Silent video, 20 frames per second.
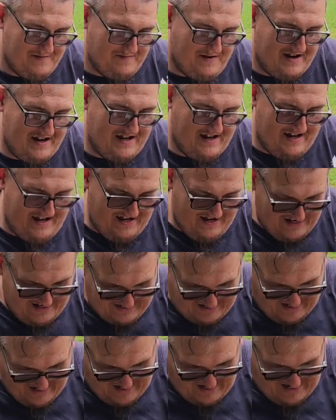But it
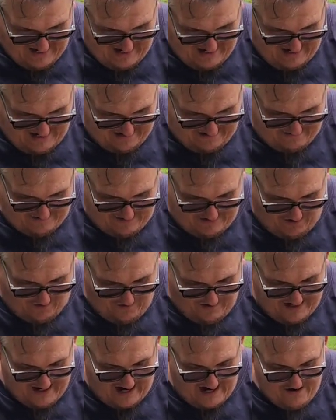is a
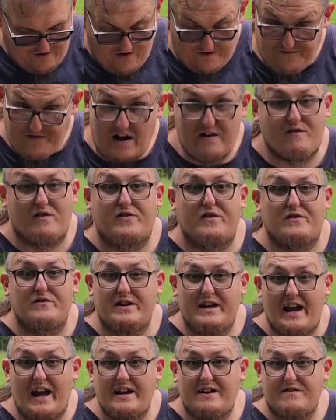Star Gator. I've never thrown
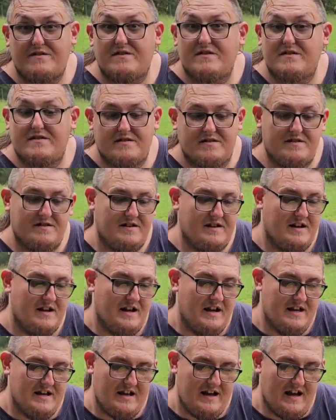a Gator.
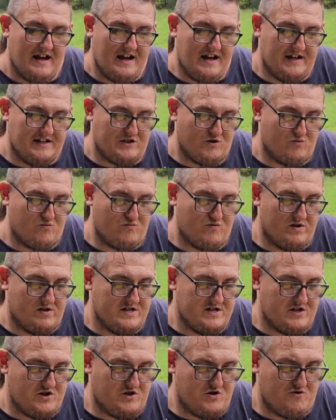It's
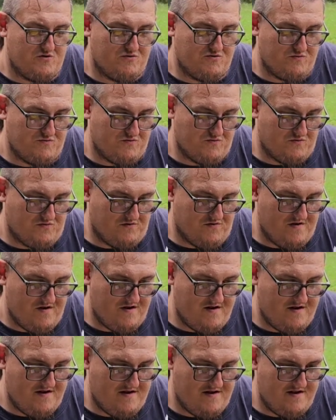really cool.
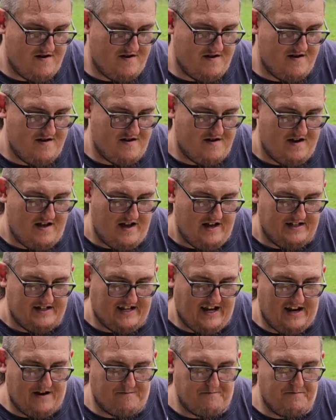It's
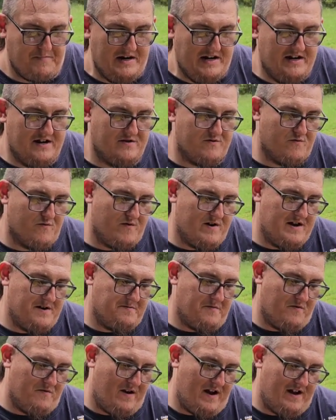got a beaded
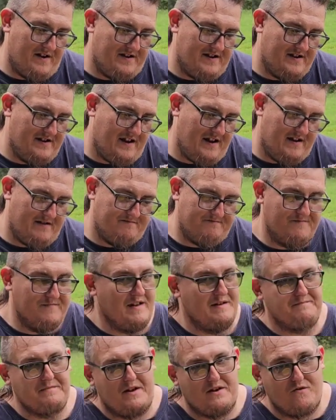rim around it.
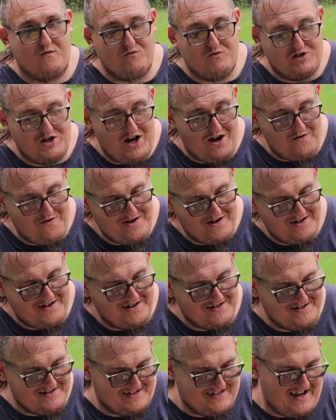I'm not going to show it
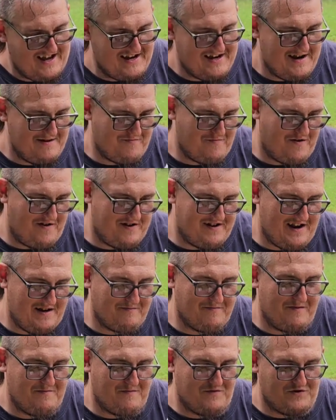because it's got a number on it.
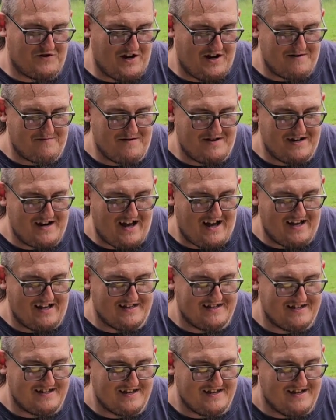I'm going to try to be
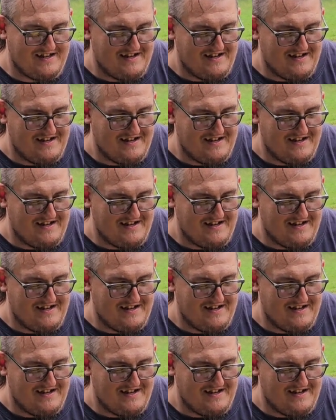nice.